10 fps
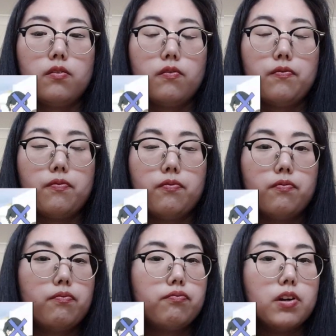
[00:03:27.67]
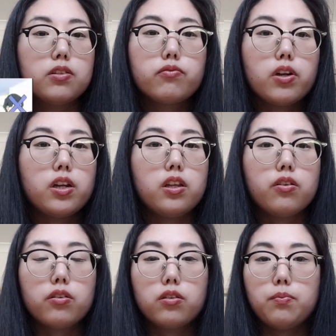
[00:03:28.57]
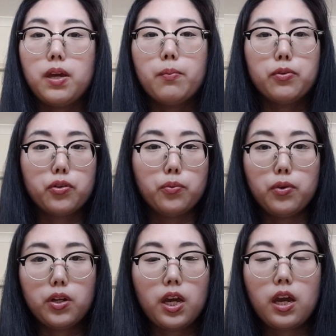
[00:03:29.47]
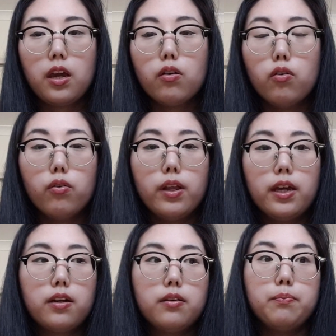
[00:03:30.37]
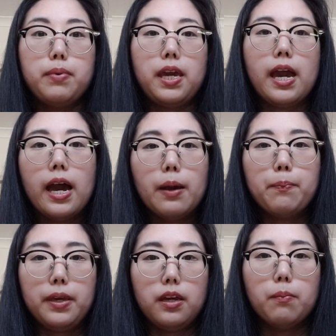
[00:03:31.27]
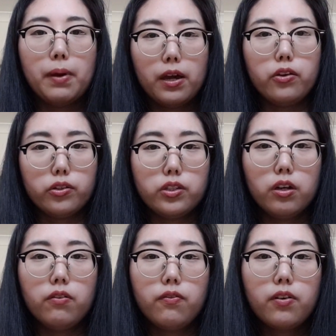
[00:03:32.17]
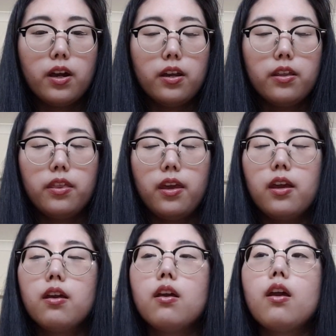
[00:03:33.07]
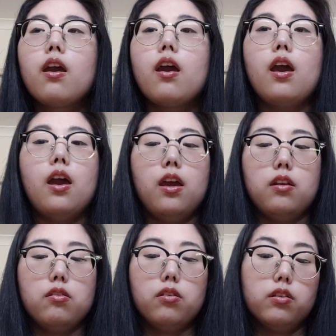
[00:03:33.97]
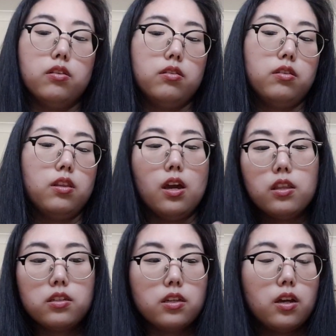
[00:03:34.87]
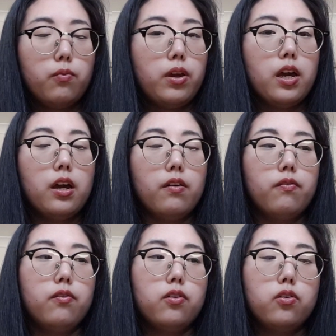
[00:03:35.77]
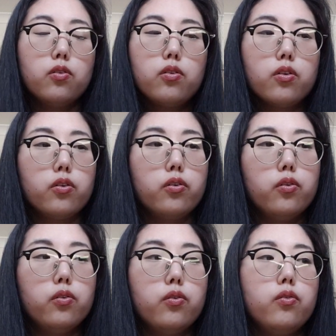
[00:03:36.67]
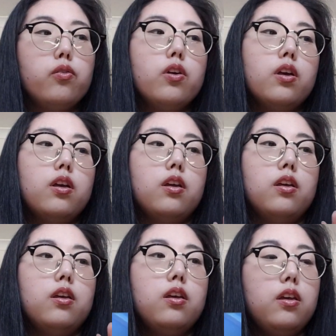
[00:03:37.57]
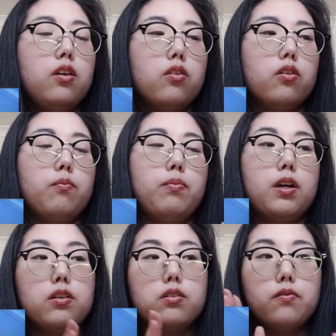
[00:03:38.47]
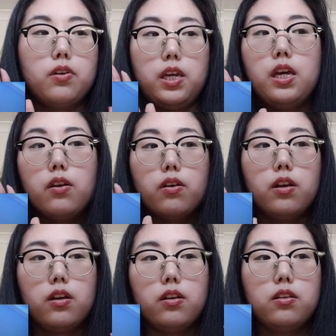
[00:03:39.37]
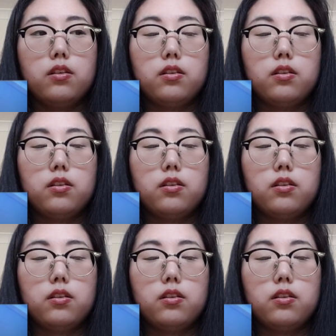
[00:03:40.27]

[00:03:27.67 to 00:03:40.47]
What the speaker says: frustrating not to be able to communicate or like be happy about yourself, kind of thing. And on the other side we have Shoko, who, you know, because of a hearing,